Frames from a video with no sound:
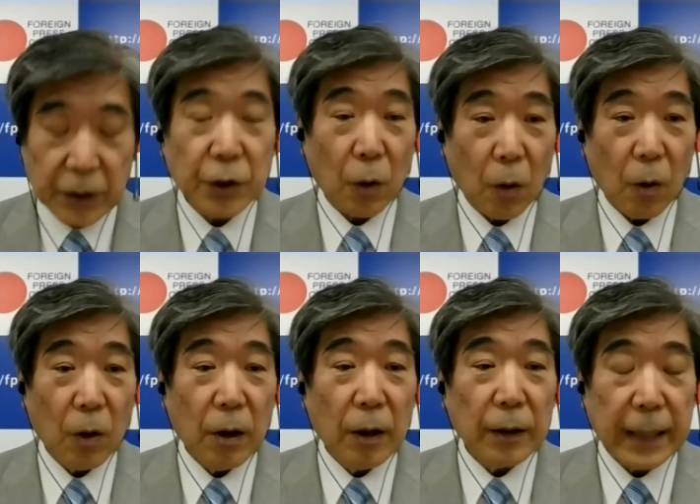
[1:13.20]

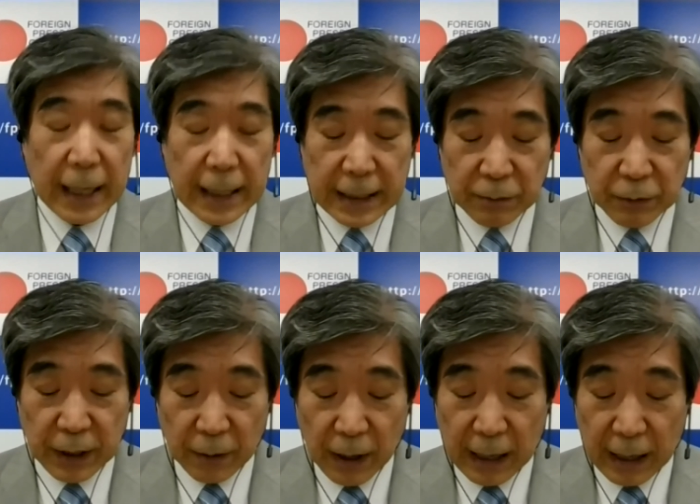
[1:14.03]
briefing by
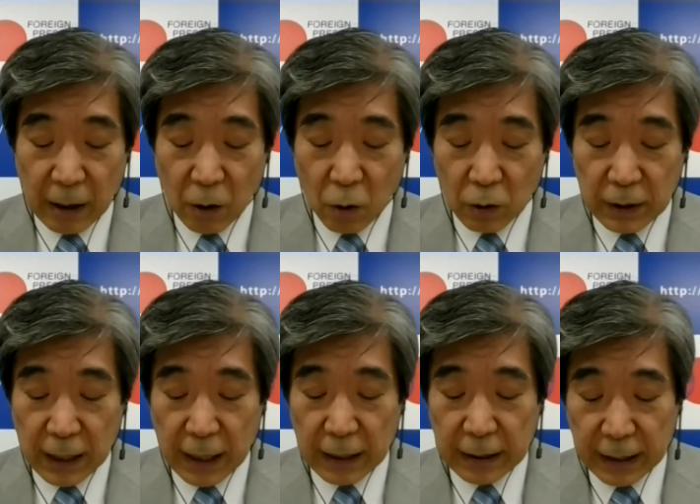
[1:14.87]
Mayor
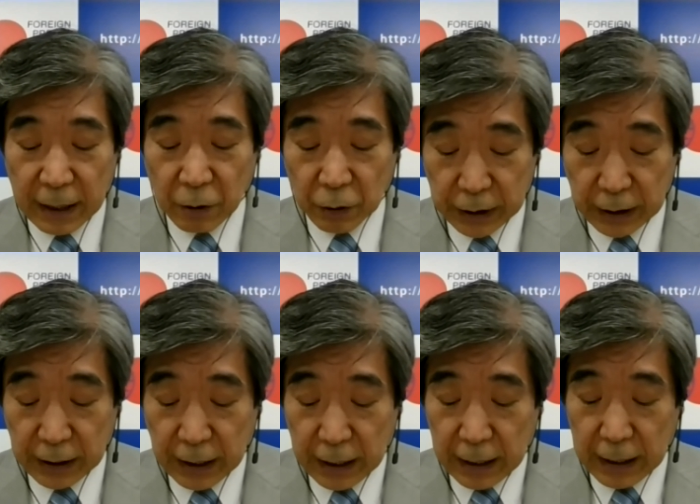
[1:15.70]
Kazumi Matsui of
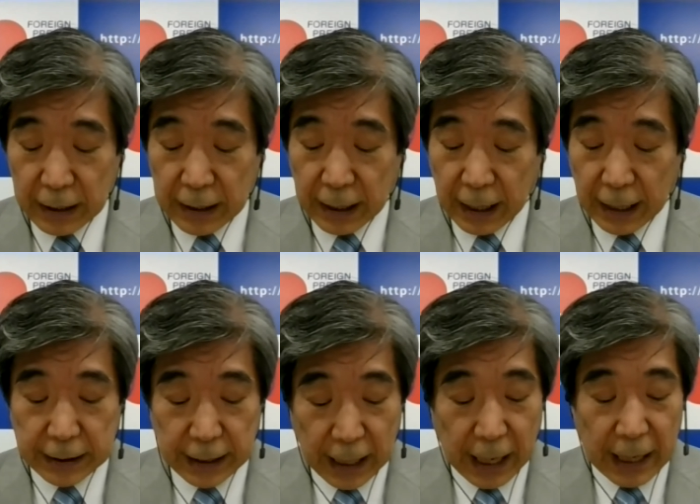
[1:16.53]
Hiroshima, top
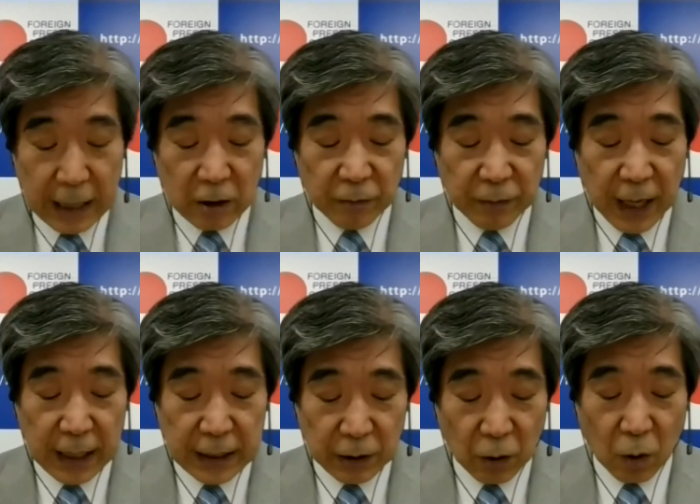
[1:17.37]
administrator.
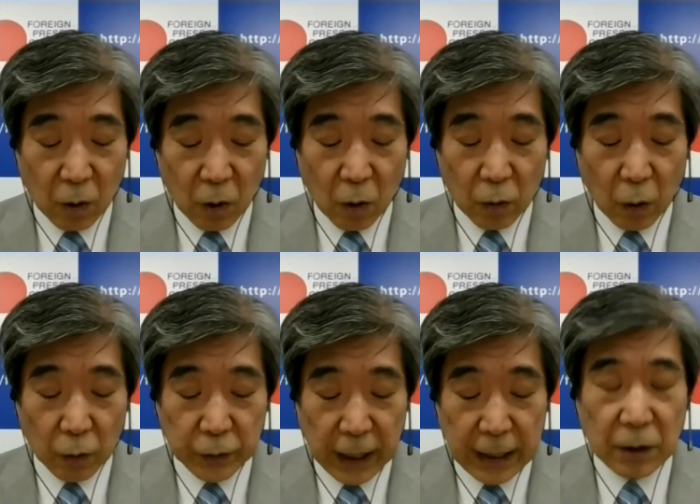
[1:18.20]
And in the
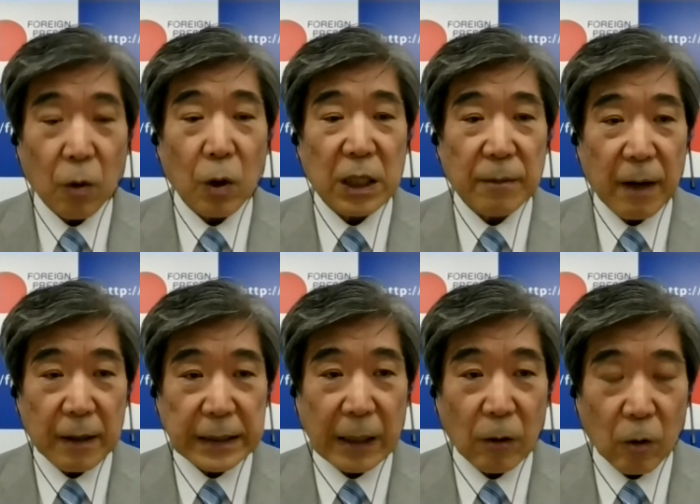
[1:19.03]
second part, we
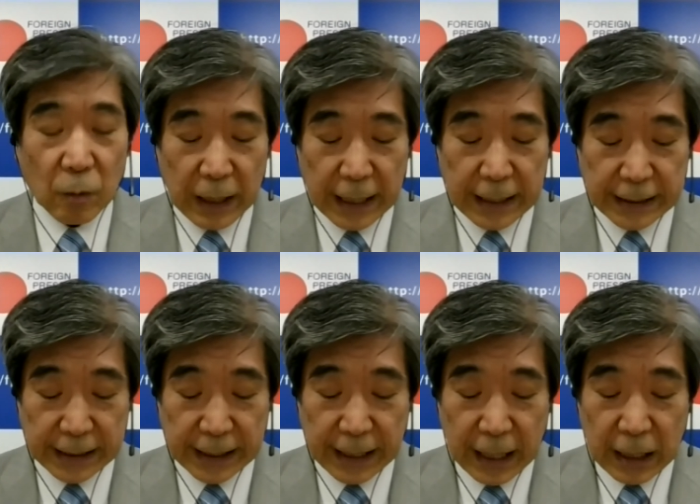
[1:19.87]
will have
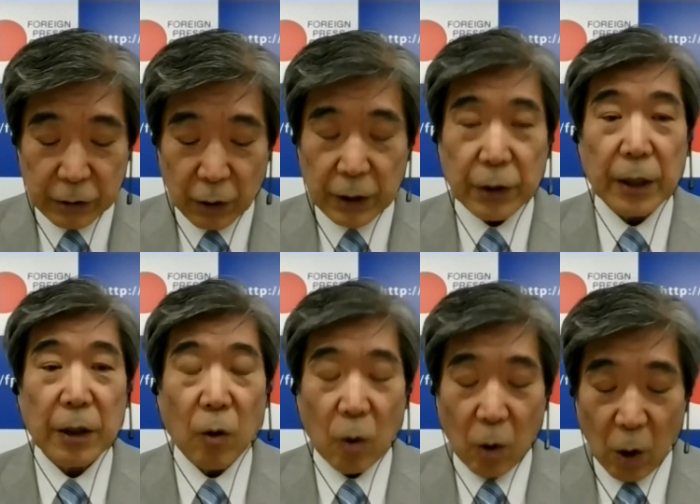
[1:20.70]
two
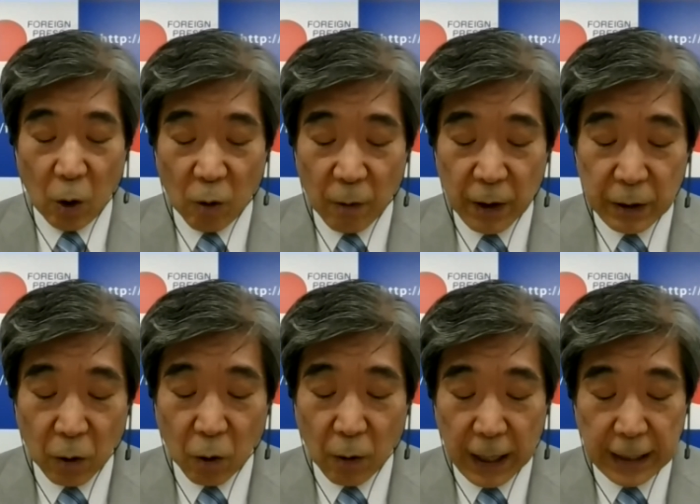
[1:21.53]
atomic bomb
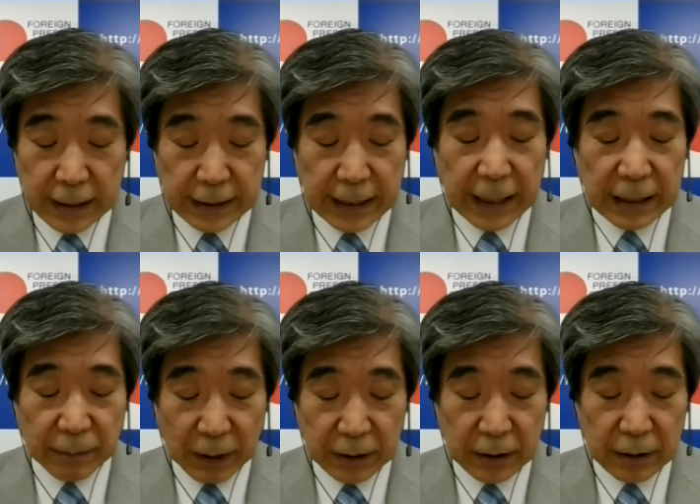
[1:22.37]
survivors, Ms. Keiko
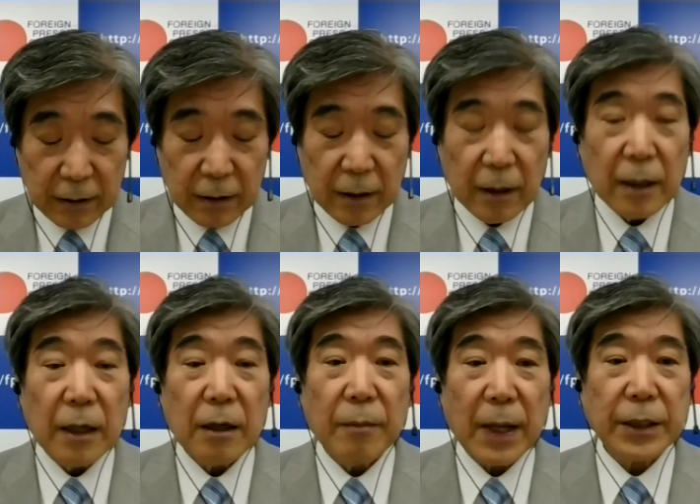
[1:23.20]
Ogura and
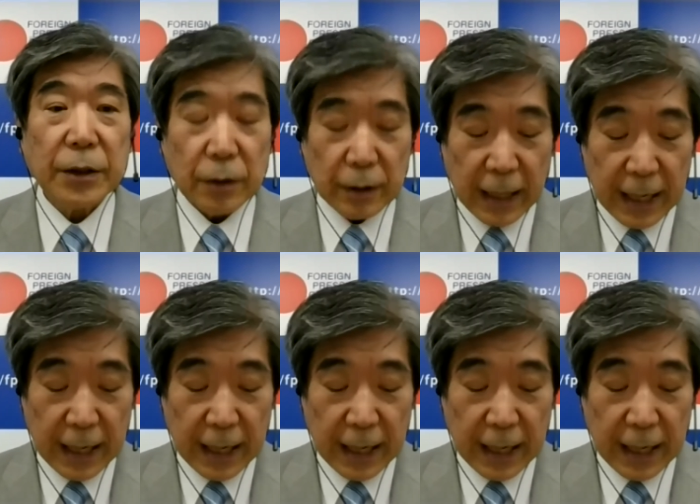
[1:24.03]
Mr.